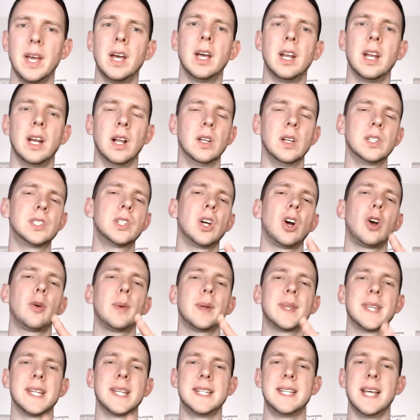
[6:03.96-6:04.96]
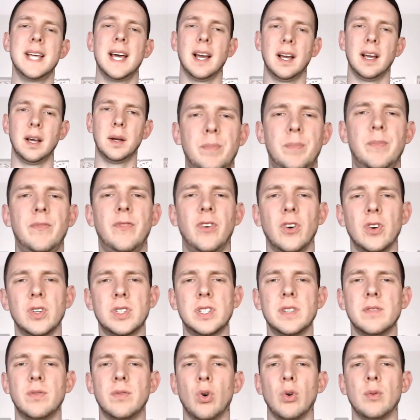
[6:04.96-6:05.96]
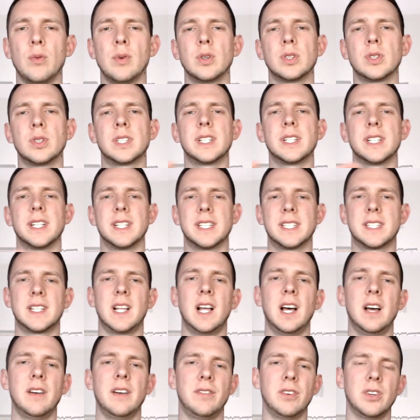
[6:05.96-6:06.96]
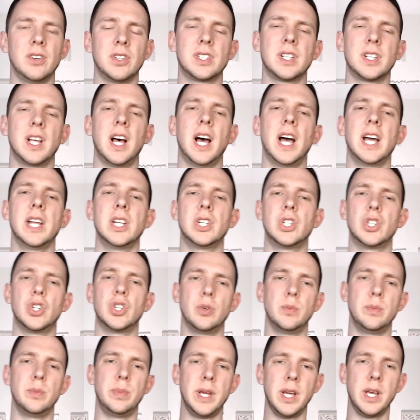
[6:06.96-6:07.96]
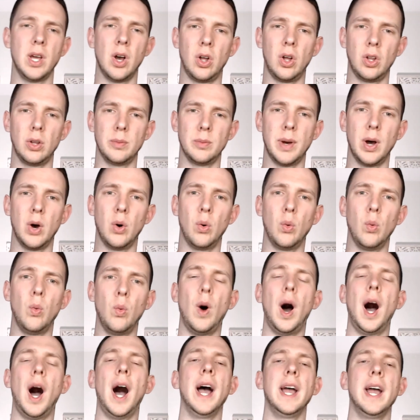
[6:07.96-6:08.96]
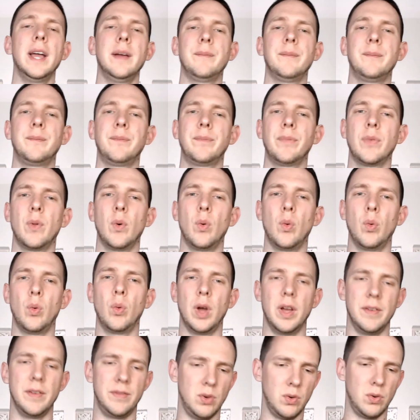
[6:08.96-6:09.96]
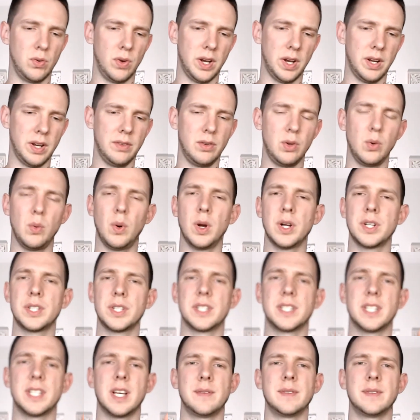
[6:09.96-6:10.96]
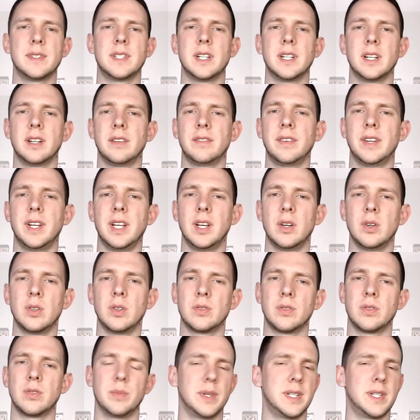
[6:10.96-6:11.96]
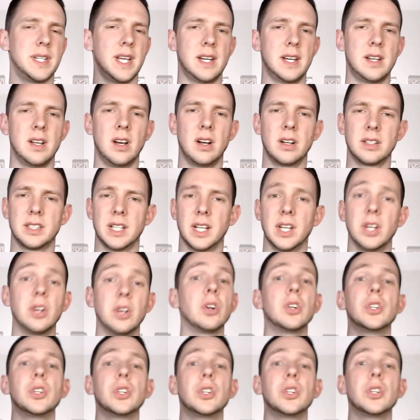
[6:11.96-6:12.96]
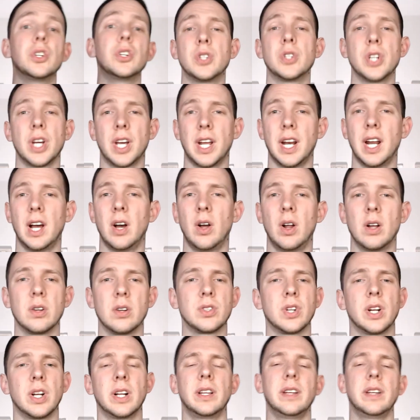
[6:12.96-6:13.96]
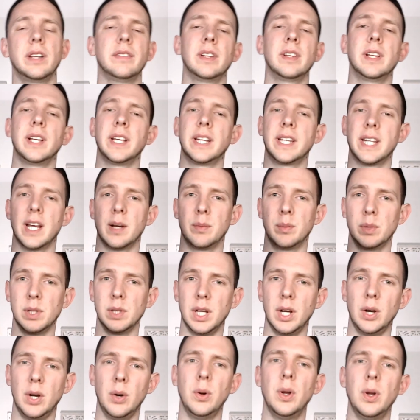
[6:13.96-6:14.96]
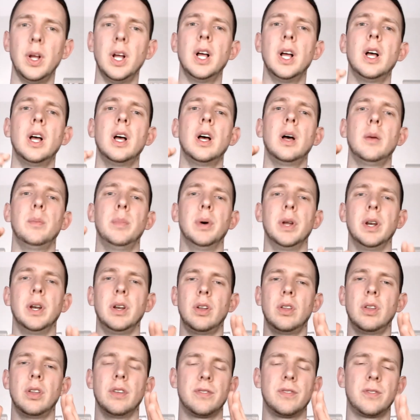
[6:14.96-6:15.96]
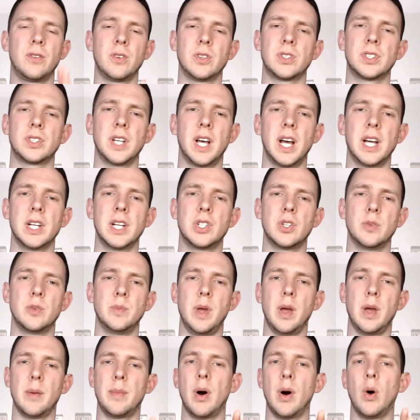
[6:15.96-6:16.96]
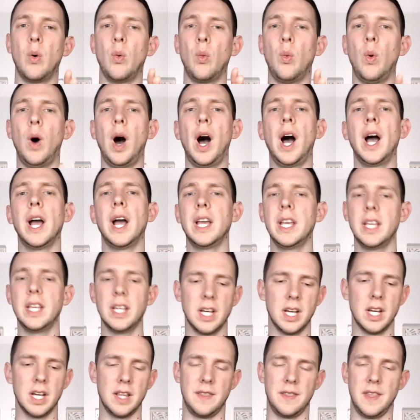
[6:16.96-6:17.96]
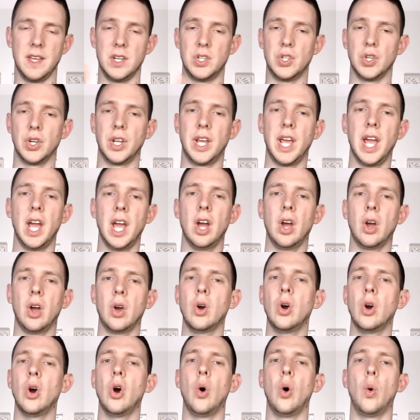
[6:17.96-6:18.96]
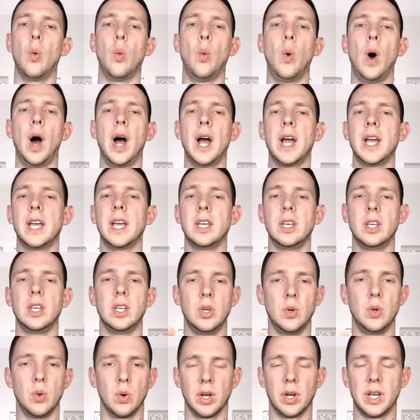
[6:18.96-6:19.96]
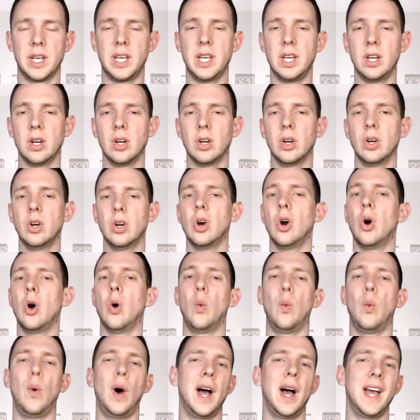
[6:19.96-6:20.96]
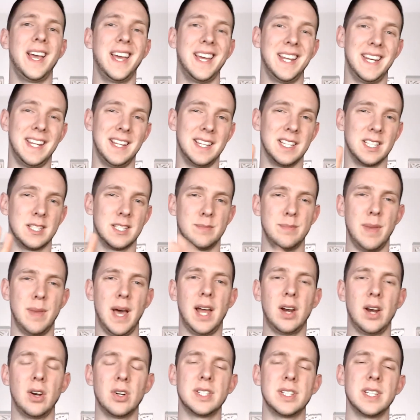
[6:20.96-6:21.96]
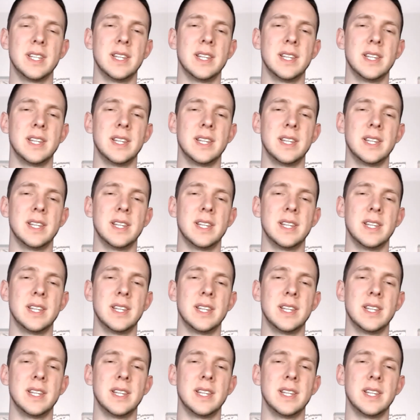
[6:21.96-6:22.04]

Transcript: Now let's talk about the deck. First and foremost, the first slide should be all about why. If any of you watch the Simon Sinek videos from the TED Talks, I encourage you to go check it out. I'll try to leave a link down below. But the first slide should be about why they should care, why you are here, why any of this matters.